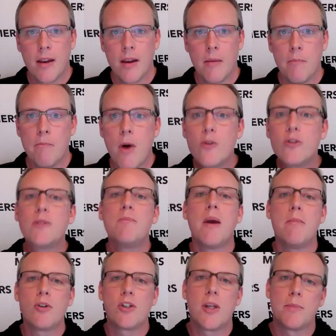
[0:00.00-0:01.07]
Most
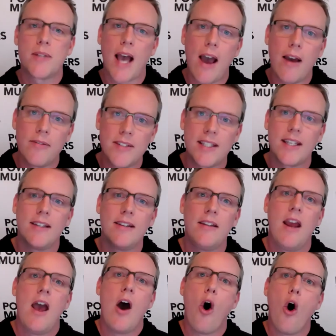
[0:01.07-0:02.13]
memberships I've seen
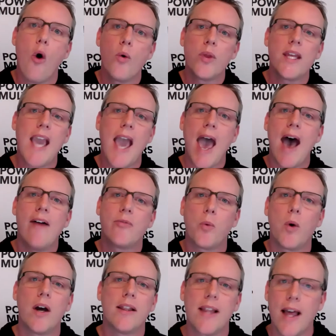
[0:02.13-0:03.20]
only have
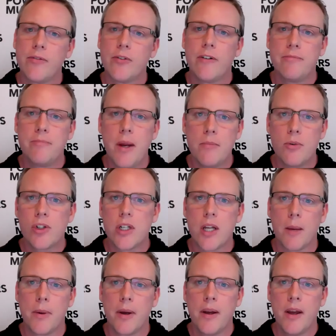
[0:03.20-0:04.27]
one level of membership.